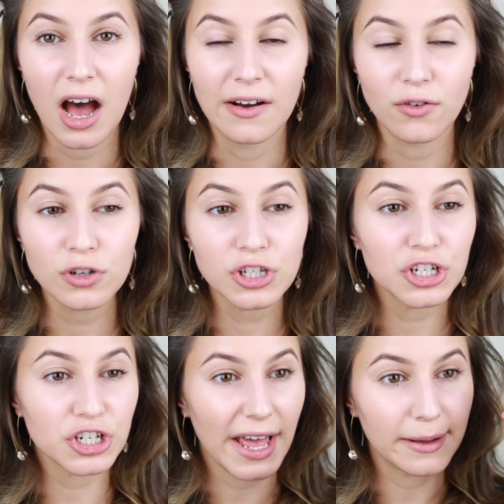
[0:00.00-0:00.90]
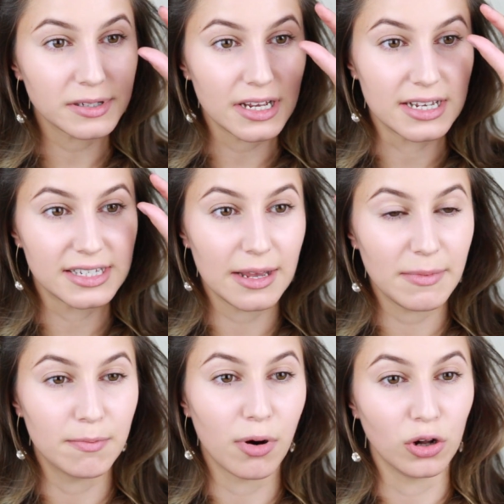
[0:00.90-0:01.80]
I've also shaped a
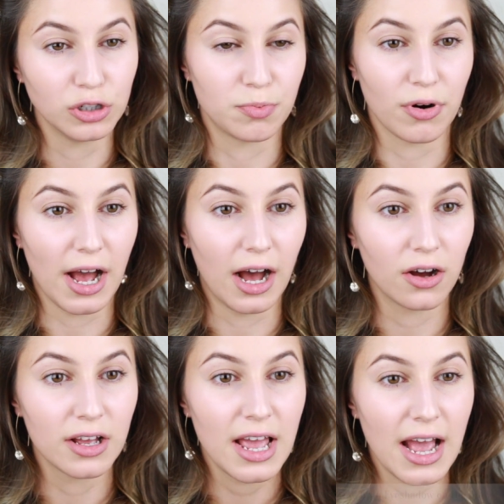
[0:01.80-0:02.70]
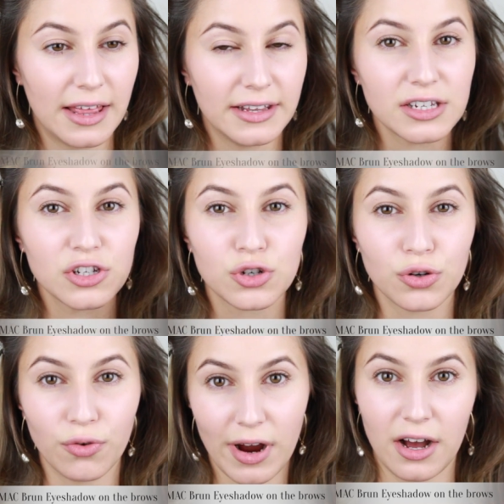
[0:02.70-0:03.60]
semi-bold brow, and this is to
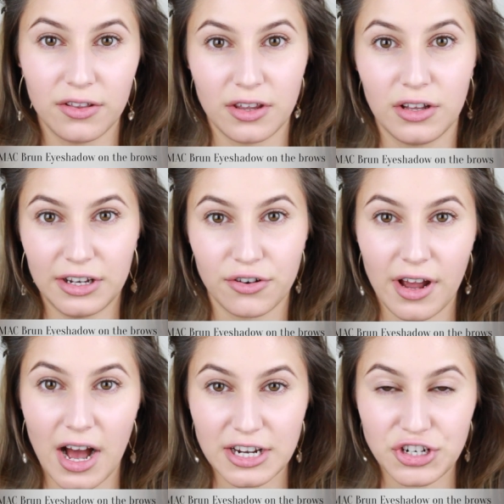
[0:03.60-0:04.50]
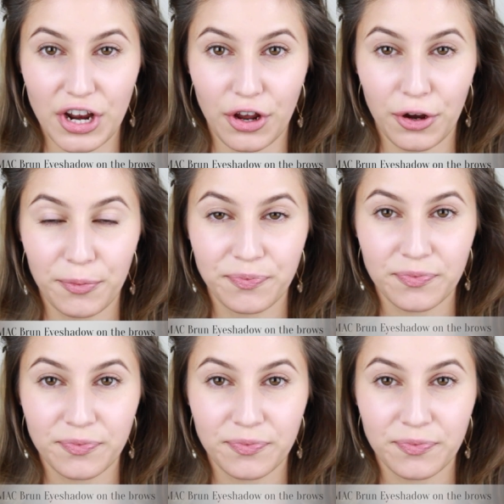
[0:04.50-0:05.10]
ground the glittery eyeshadow.